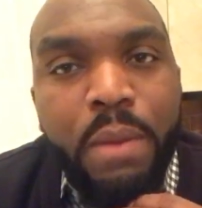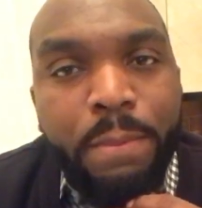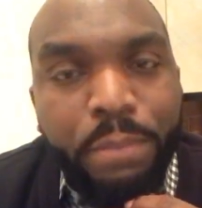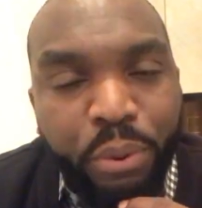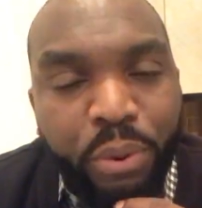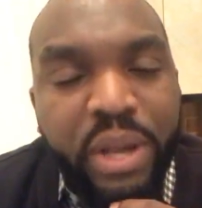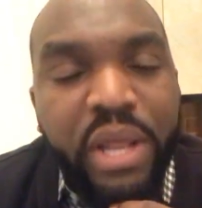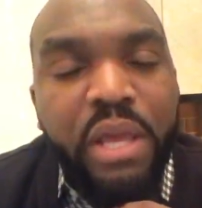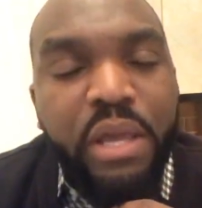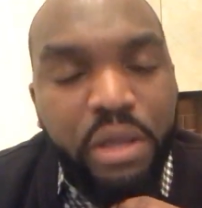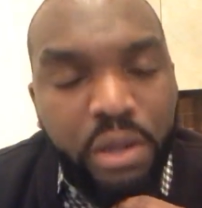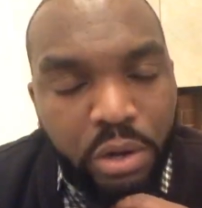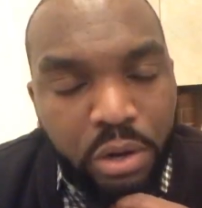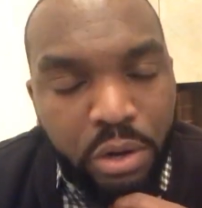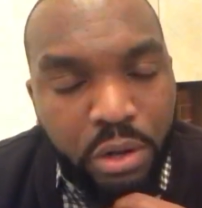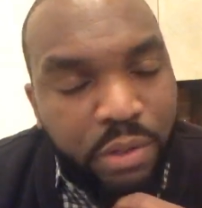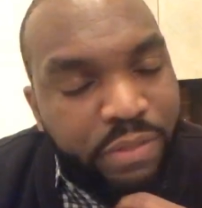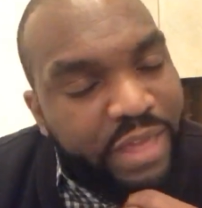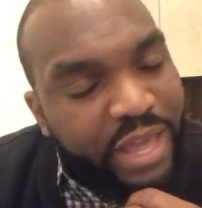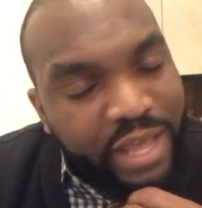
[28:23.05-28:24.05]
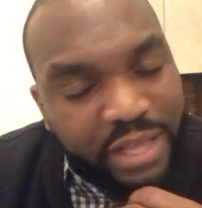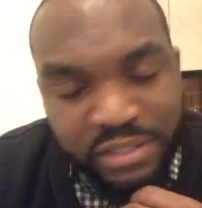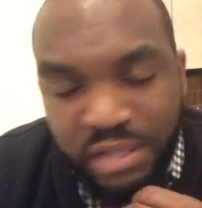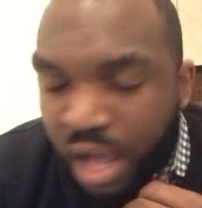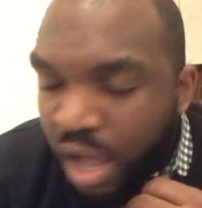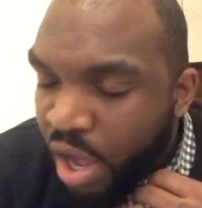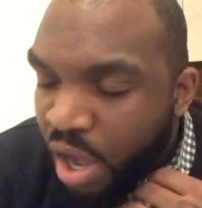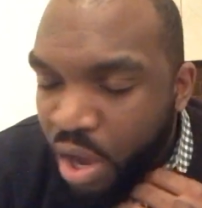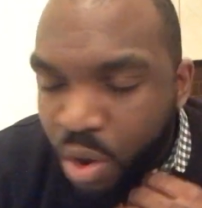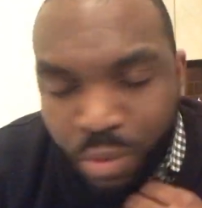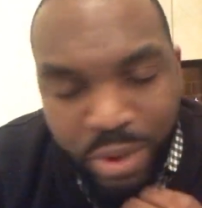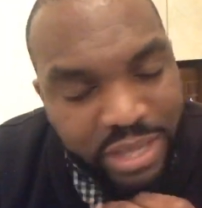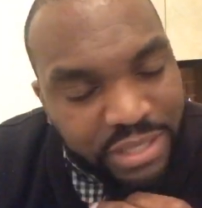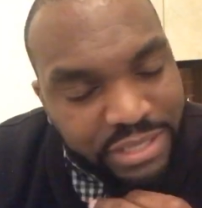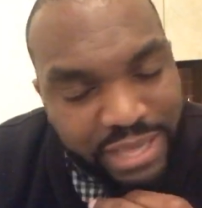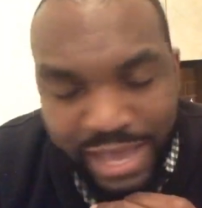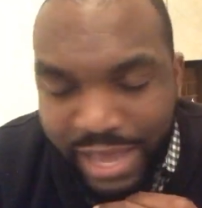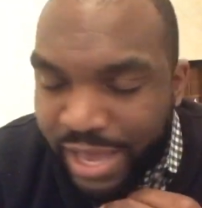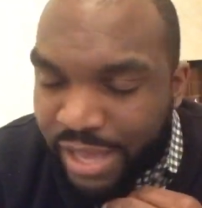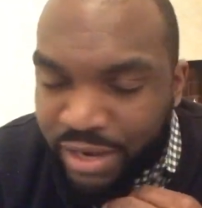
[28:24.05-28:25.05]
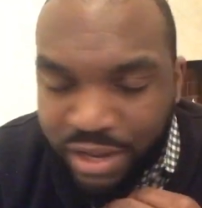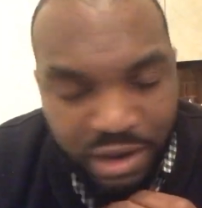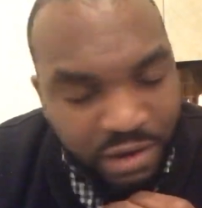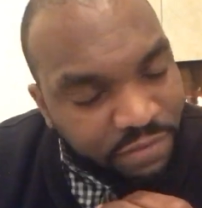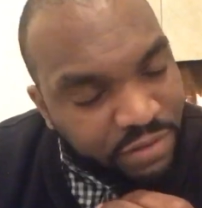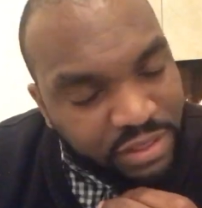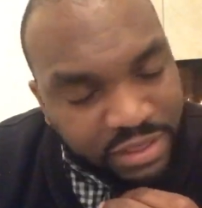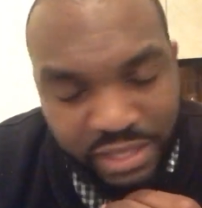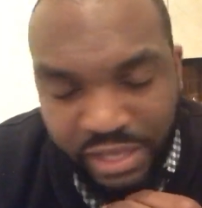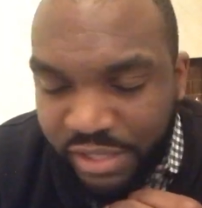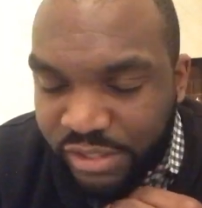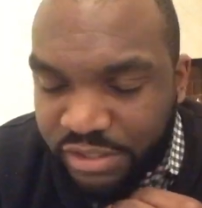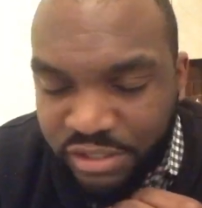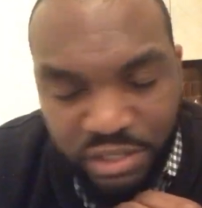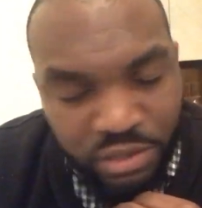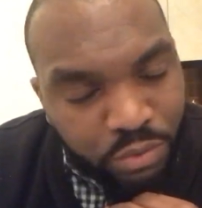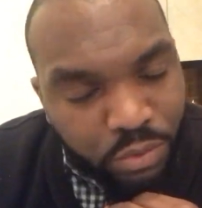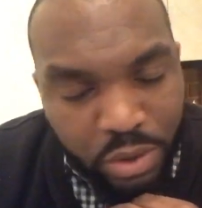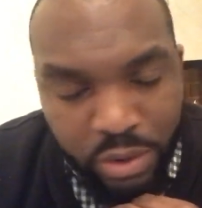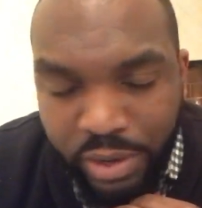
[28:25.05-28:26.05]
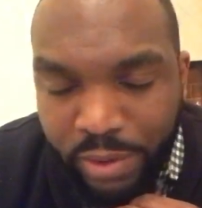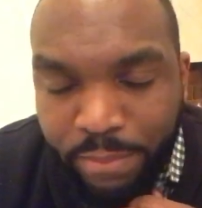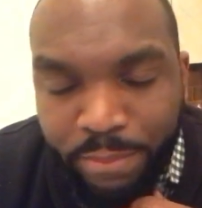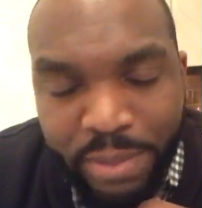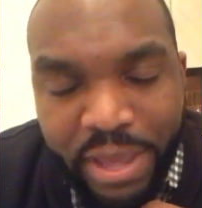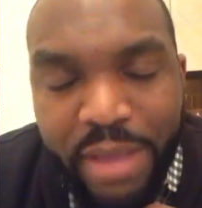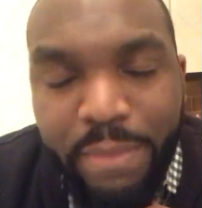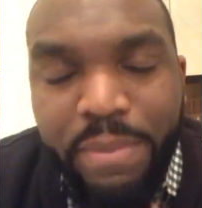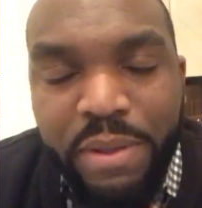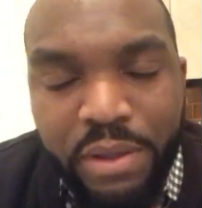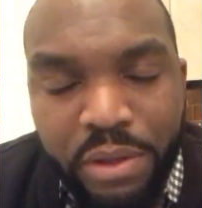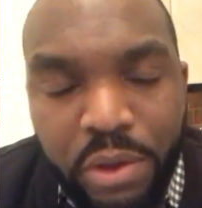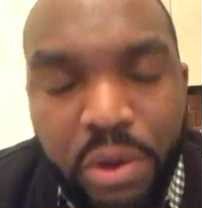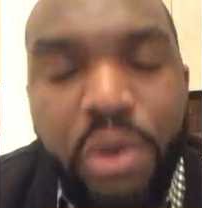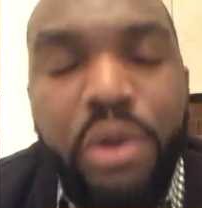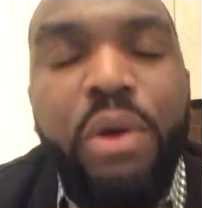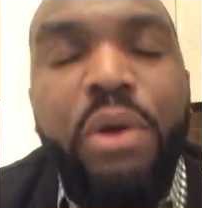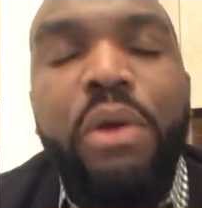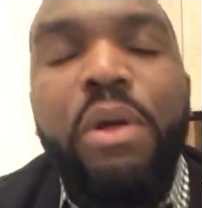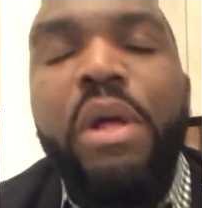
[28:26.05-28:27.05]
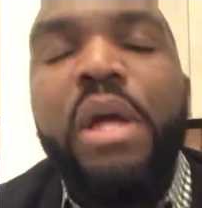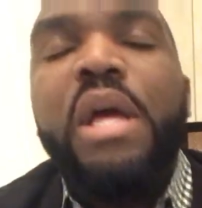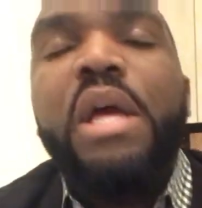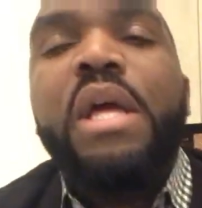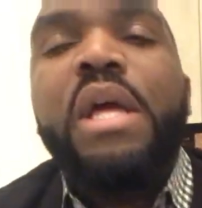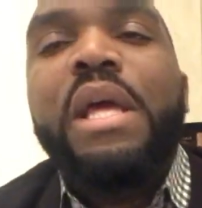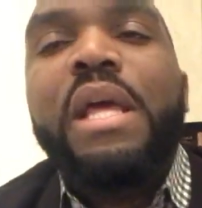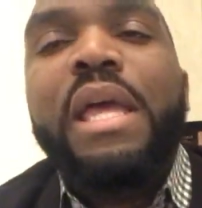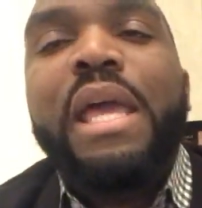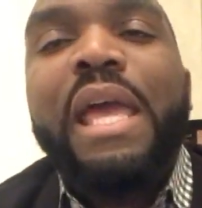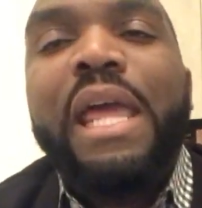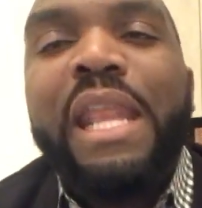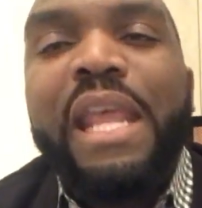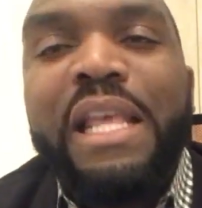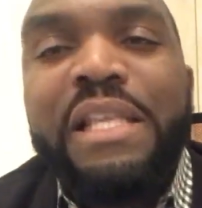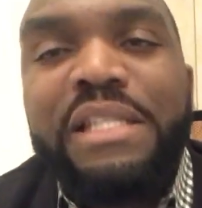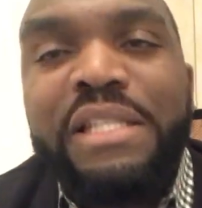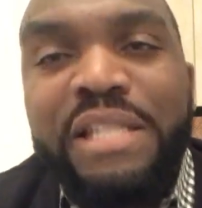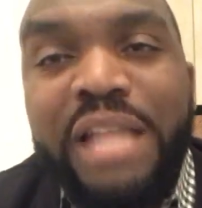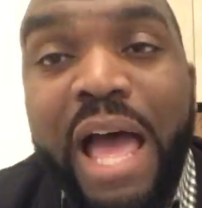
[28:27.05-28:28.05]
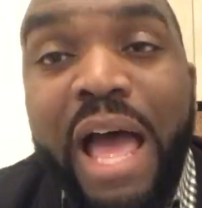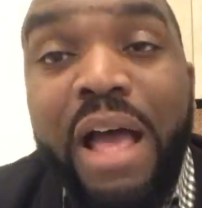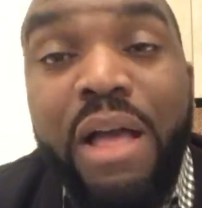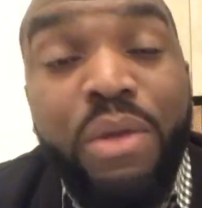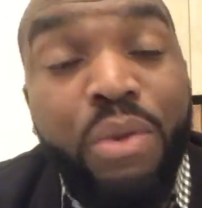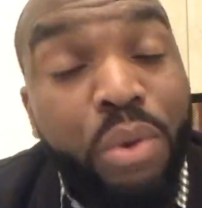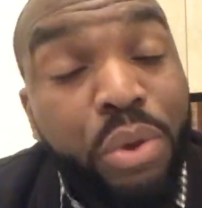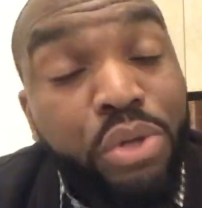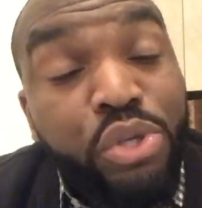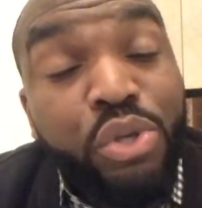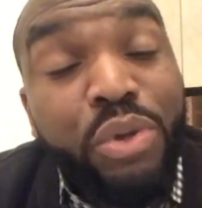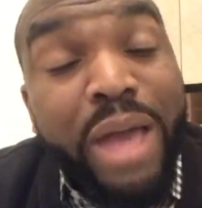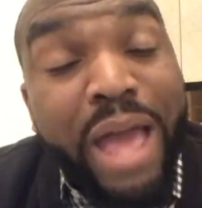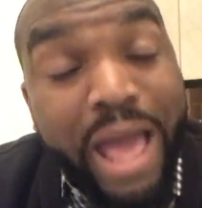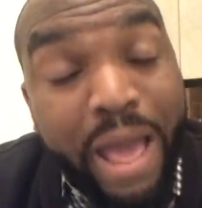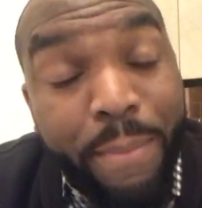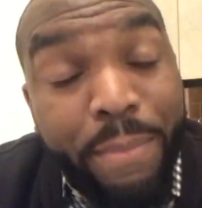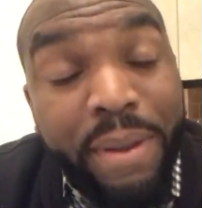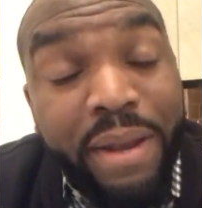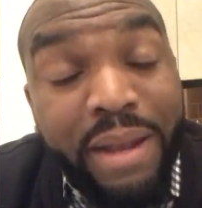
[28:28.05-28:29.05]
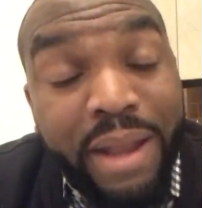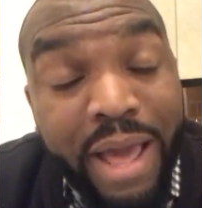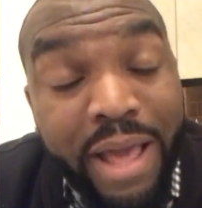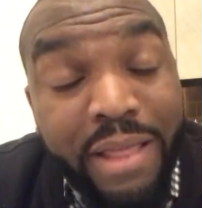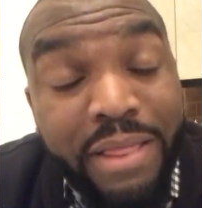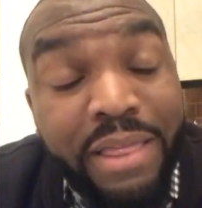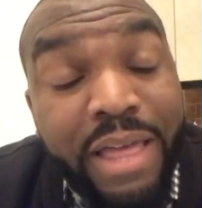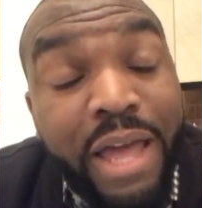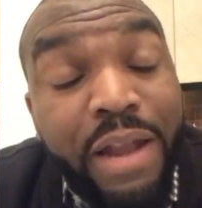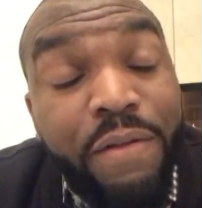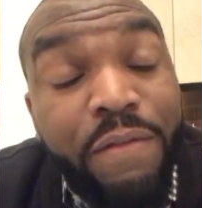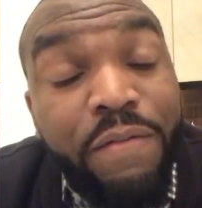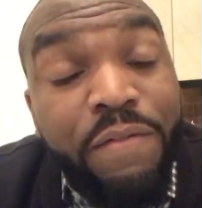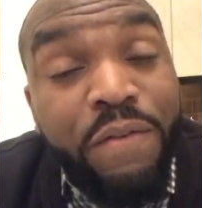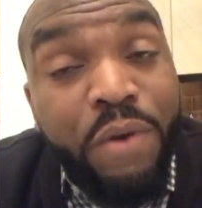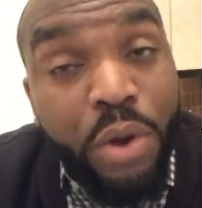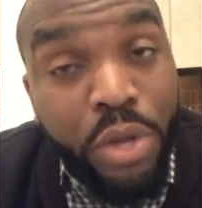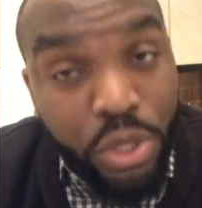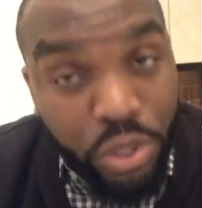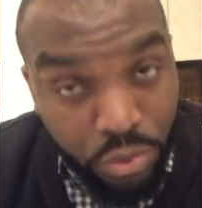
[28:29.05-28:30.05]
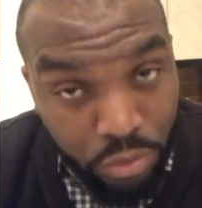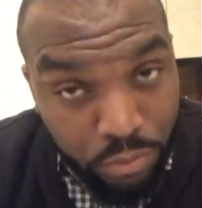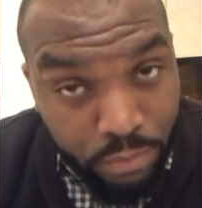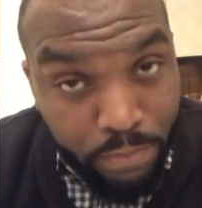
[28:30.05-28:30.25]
Pretty girl that has always had everything she wanted. Baby girl, it is not going to happen like that for you.